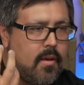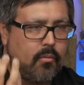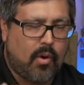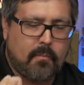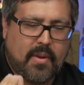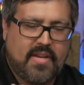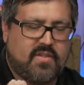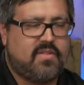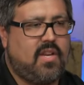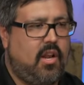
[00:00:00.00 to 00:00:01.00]
one piece
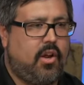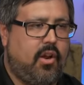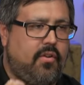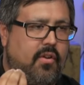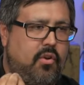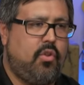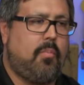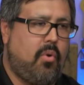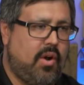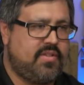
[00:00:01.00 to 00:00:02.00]
of silicon to do the
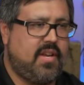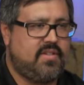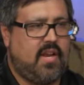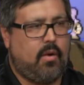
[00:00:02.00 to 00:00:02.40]
processing,